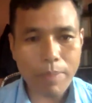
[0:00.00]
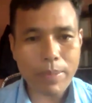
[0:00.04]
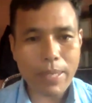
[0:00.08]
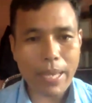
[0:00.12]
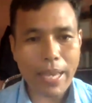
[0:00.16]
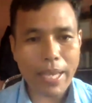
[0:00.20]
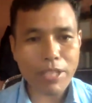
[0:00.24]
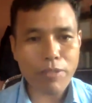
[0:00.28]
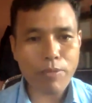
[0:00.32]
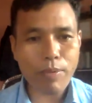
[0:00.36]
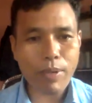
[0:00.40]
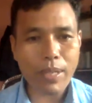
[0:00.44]

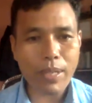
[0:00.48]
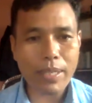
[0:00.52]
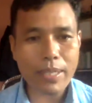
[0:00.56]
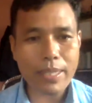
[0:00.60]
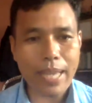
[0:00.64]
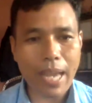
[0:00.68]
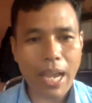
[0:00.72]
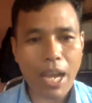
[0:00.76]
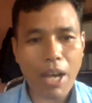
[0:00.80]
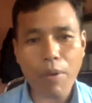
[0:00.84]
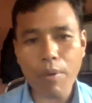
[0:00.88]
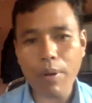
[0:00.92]
as well
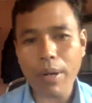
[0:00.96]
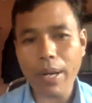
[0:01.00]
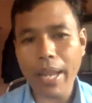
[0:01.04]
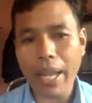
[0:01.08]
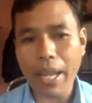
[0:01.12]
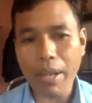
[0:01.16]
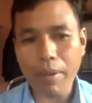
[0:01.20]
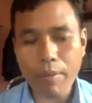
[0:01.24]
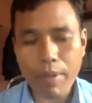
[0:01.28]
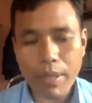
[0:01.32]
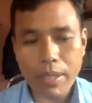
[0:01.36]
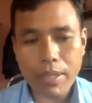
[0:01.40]
as our
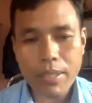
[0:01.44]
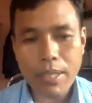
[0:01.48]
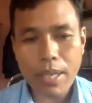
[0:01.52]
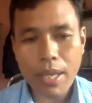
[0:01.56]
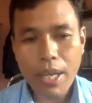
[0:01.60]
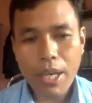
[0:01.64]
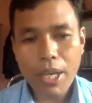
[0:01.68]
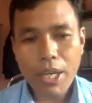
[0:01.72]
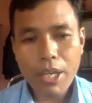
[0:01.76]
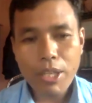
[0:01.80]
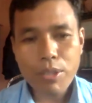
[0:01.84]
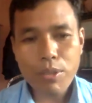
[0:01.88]
language,
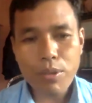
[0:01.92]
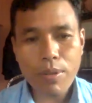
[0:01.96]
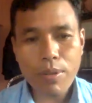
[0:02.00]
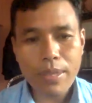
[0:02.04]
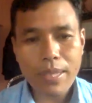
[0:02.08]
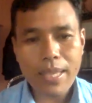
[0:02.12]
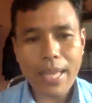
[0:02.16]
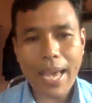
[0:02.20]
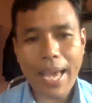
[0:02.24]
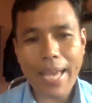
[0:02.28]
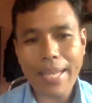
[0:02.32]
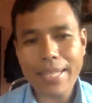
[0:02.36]
so
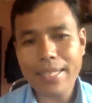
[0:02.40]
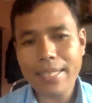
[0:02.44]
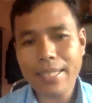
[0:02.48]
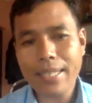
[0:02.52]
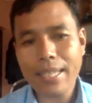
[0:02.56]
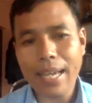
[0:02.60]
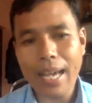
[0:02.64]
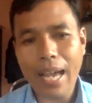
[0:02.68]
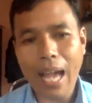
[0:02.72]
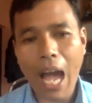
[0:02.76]
that